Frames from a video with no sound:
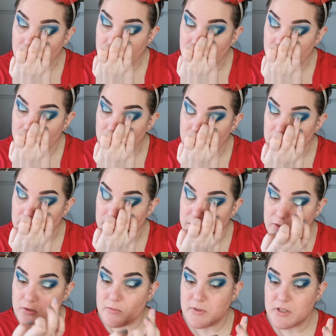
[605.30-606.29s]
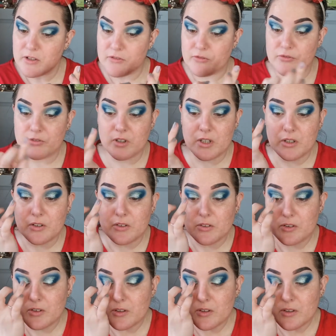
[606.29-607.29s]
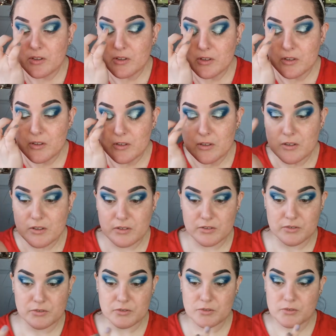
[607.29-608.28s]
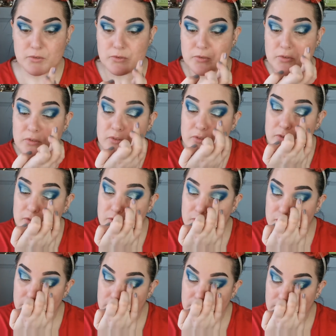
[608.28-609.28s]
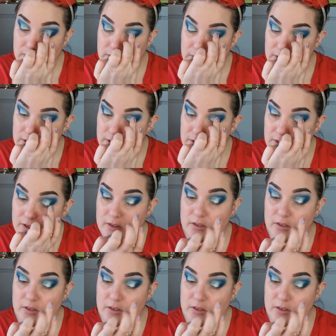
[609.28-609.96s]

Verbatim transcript: Right in the middle, but at the front. Ooh, okay.